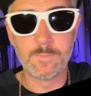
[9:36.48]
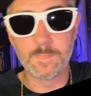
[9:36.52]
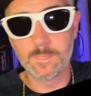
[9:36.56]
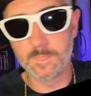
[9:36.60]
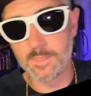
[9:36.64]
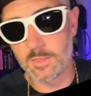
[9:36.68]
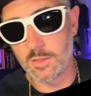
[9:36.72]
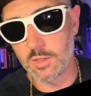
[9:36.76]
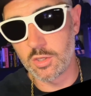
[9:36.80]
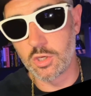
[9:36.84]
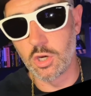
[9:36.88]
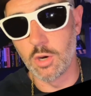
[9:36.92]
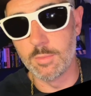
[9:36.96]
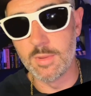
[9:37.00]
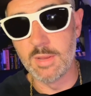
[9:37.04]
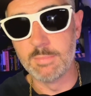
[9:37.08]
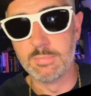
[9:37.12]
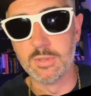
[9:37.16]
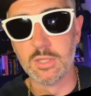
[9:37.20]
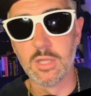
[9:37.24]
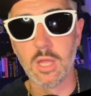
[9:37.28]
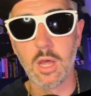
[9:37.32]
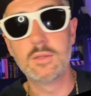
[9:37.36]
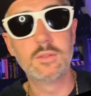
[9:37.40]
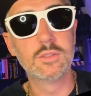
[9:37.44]
comment
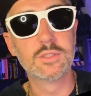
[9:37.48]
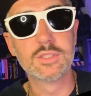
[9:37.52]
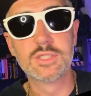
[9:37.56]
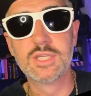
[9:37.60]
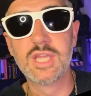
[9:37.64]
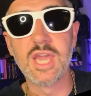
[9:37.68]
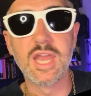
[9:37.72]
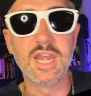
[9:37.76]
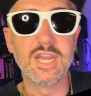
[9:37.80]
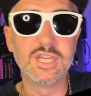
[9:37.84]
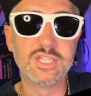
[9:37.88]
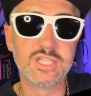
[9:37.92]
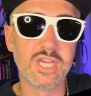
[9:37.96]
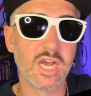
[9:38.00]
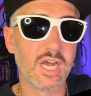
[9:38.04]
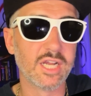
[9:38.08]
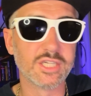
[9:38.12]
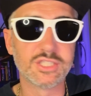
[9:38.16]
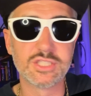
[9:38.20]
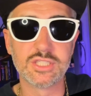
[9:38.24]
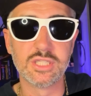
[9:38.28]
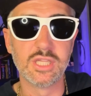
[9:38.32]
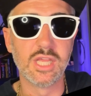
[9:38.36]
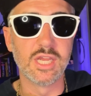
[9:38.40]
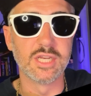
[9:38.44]
below, get in
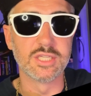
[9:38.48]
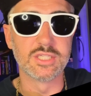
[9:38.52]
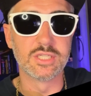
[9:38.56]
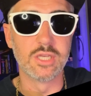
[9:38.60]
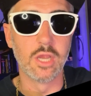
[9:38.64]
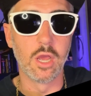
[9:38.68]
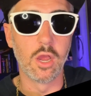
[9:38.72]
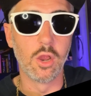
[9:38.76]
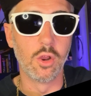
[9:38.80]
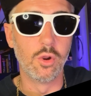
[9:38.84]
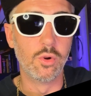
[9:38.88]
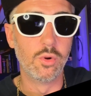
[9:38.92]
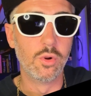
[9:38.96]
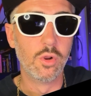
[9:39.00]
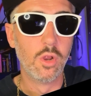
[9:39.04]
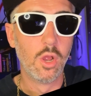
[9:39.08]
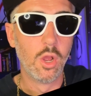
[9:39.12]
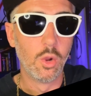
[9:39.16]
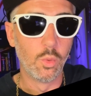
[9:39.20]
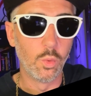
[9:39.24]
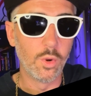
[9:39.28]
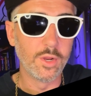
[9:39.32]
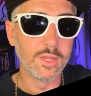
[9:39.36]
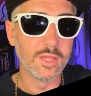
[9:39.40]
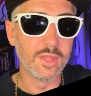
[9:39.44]
touch, let us know
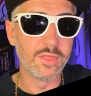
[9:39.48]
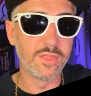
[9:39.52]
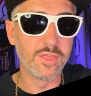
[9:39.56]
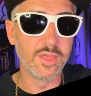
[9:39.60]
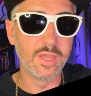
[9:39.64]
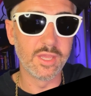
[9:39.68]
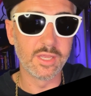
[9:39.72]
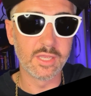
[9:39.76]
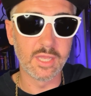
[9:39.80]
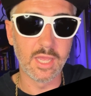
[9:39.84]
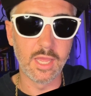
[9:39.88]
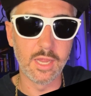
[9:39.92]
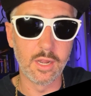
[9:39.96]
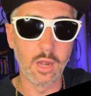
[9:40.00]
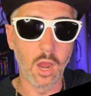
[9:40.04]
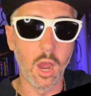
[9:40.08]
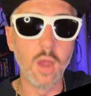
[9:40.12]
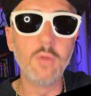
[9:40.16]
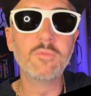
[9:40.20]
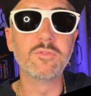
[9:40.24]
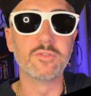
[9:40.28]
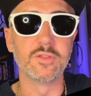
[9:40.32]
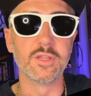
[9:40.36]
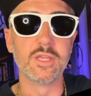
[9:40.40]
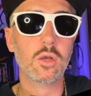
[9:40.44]
what you think, and
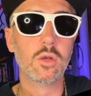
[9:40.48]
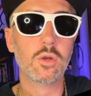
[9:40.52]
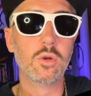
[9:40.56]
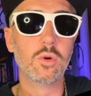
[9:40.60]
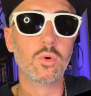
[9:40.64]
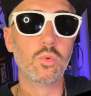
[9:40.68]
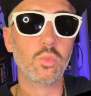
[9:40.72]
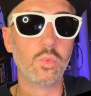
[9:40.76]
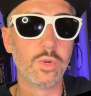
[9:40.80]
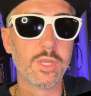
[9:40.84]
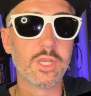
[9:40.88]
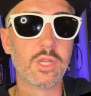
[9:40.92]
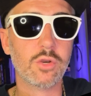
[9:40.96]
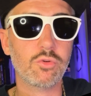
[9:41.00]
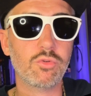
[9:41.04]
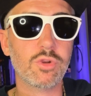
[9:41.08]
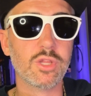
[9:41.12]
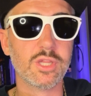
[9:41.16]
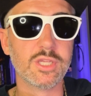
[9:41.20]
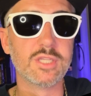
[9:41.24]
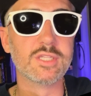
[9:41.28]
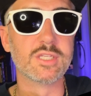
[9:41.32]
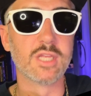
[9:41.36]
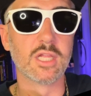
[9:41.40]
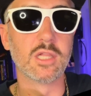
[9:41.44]
hopefully we can really
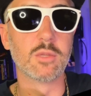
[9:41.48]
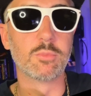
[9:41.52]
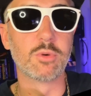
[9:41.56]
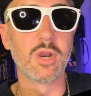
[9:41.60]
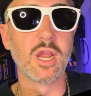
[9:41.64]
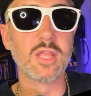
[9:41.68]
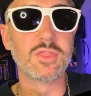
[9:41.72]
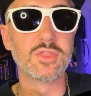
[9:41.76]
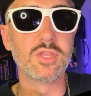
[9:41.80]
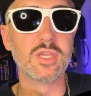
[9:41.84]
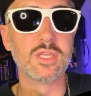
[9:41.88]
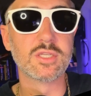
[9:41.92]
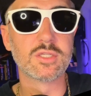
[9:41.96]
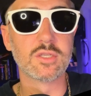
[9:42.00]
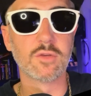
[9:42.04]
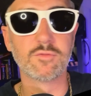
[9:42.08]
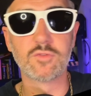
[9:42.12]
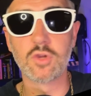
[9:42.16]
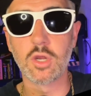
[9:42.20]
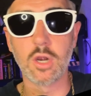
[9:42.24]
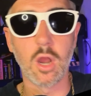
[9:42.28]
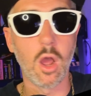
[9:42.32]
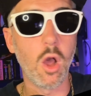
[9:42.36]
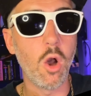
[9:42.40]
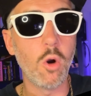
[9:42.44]
celebrate this. I've got
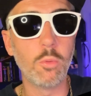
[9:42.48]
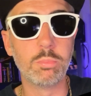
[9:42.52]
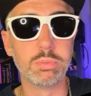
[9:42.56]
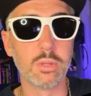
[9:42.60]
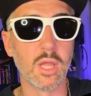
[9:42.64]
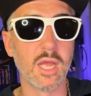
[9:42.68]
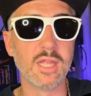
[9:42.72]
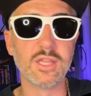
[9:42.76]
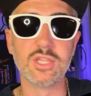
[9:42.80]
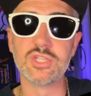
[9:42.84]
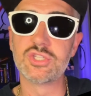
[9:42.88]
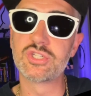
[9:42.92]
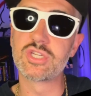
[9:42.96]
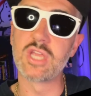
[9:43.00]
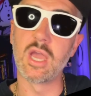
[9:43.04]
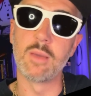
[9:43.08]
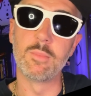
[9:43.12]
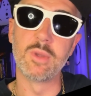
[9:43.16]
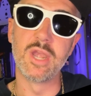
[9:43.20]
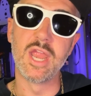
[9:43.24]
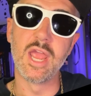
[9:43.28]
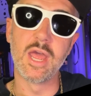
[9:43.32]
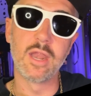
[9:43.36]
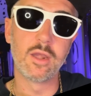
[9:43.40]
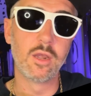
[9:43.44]
a whole playlist coming
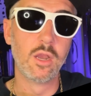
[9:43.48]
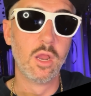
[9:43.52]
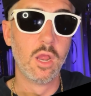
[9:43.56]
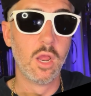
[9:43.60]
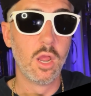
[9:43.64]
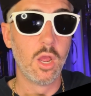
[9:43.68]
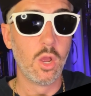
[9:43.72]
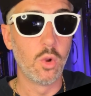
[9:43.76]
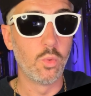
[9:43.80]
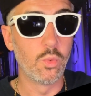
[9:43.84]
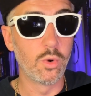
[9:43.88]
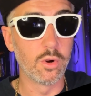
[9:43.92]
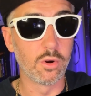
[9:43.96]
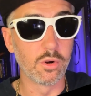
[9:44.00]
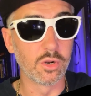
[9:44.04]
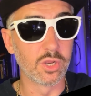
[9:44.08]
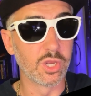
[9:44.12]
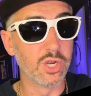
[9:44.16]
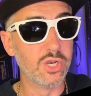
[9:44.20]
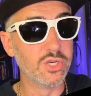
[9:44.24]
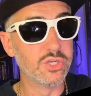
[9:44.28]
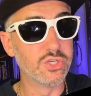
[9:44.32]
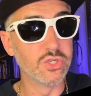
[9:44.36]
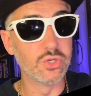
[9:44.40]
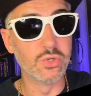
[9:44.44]
out where I'm going
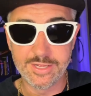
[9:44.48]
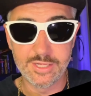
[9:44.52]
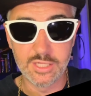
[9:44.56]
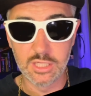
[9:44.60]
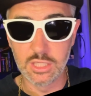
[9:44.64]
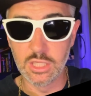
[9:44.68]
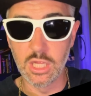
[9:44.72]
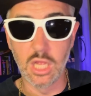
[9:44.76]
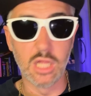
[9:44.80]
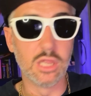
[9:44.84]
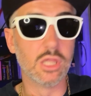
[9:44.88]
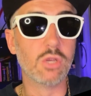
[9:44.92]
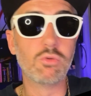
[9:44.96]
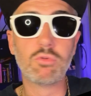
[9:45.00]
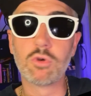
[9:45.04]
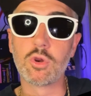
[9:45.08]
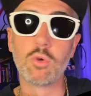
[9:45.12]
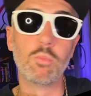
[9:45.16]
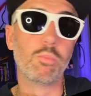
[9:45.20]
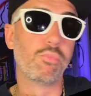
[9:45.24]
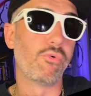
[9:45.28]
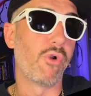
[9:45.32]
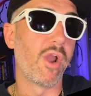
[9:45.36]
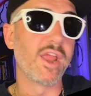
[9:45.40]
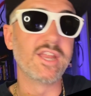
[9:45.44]
to do a lyrical
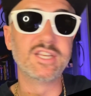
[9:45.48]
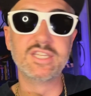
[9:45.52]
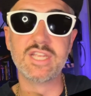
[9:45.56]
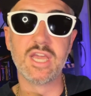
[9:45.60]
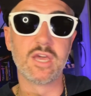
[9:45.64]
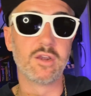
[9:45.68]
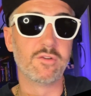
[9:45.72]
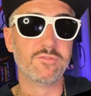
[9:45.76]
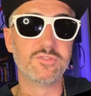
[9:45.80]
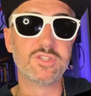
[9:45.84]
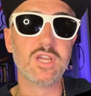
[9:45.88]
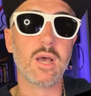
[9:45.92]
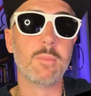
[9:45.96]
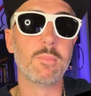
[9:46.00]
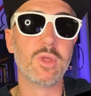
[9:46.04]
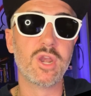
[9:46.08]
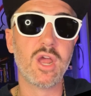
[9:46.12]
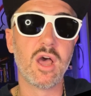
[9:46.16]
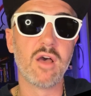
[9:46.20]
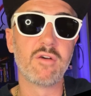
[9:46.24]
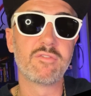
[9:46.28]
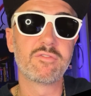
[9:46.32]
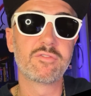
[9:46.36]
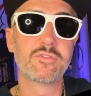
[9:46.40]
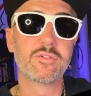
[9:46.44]
breakdown of Dumb
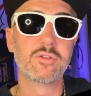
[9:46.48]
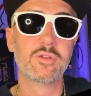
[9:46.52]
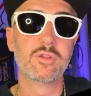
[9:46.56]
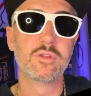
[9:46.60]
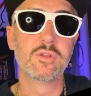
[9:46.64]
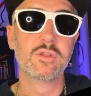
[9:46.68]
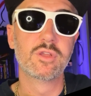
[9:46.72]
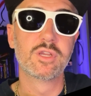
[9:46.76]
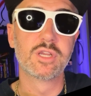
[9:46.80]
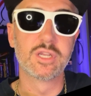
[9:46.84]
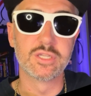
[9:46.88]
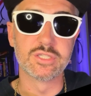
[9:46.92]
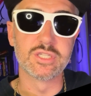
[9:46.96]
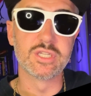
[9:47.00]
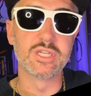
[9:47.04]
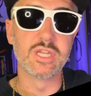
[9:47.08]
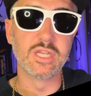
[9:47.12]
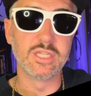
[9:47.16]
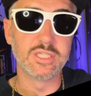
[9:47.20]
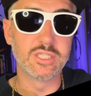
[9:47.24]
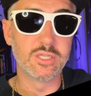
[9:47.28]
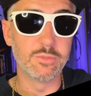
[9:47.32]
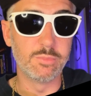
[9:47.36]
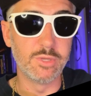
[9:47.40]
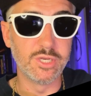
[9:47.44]
Enough, because it needs
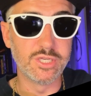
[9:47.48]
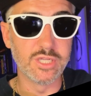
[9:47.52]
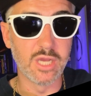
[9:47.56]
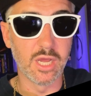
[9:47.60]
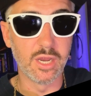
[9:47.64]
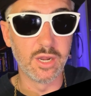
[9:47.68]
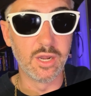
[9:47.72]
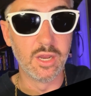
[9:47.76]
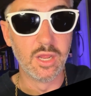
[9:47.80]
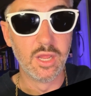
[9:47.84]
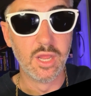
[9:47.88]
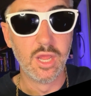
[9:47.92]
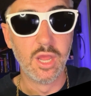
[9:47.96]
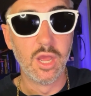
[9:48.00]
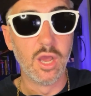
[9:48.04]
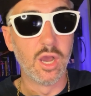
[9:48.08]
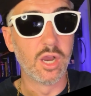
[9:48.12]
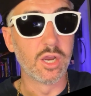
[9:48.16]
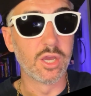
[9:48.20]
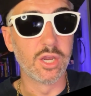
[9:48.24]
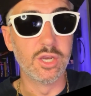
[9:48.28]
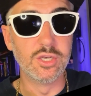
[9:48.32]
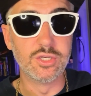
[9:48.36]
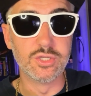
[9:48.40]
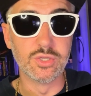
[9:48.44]
to be done. I'm
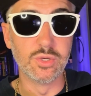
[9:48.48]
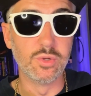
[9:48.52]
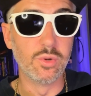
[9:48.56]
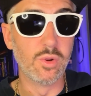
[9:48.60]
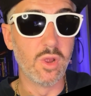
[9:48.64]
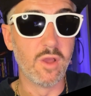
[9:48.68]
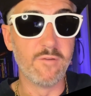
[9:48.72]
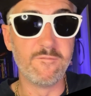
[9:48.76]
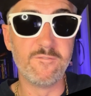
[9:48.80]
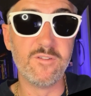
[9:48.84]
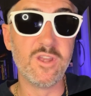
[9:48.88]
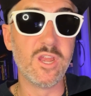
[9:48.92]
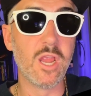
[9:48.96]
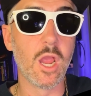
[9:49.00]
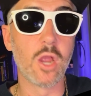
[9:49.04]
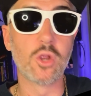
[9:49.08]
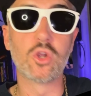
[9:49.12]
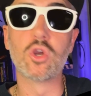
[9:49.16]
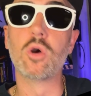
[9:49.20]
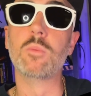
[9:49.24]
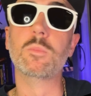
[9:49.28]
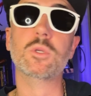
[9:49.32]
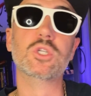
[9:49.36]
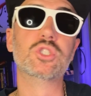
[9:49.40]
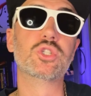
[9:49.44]
going to do a video
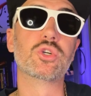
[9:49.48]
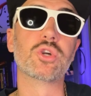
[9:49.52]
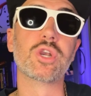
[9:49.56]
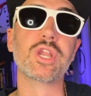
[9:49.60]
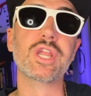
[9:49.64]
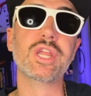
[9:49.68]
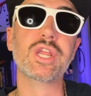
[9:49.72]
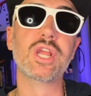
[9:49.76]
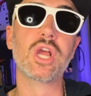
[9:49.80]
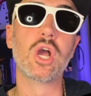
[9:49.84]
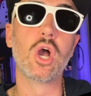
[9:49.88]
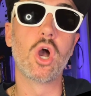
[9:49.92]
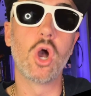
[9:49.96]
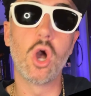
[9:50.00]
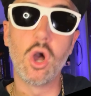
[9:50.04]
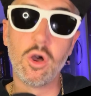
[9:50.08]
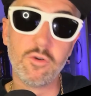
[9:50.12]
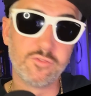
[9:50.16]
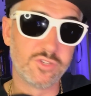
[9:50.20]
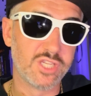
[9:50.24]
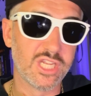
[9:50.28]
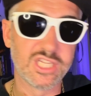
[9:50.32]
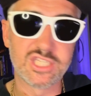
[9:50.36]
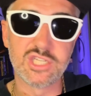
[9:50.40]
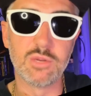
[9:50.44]
commentary of
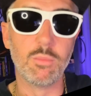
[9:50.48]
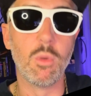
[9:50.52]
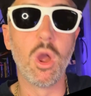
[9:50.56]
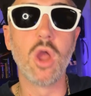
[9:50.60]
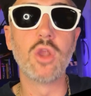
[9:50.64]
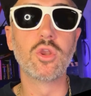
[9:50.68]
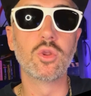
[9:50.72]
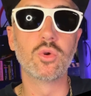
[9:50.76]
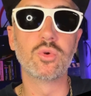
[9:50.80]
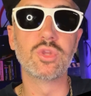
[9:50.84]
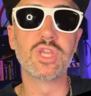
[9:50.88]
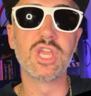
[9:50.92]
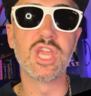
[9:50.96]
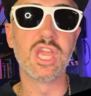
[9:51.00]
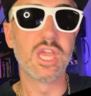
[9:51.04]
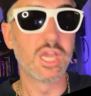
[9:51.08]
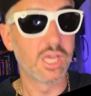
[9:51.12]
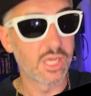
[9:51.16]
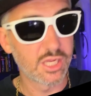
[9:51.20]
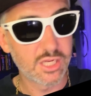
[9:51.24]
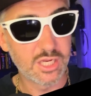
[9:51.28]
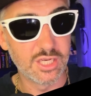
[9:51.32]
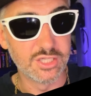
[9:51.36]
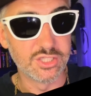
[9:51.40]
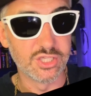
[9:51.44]
Testimonial Year,
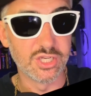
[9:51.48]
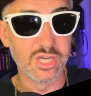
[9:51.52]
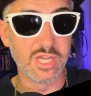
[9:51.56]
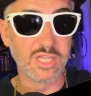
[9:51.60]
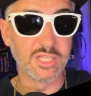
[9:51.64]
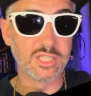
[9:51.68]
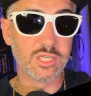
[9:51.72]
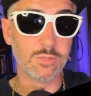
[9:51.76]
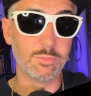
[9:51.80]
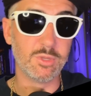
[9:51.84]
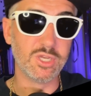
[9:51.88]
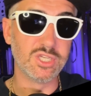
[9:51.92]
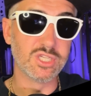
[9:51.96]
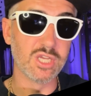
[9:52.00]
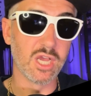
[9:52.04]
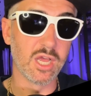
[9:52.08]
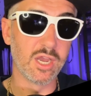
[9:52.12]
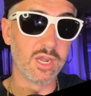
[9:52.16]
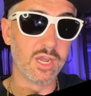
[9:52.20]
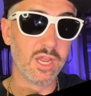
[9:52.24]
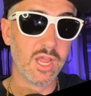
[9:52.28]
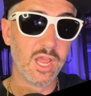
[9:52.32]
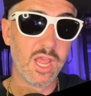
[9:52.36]
because it needs to be done.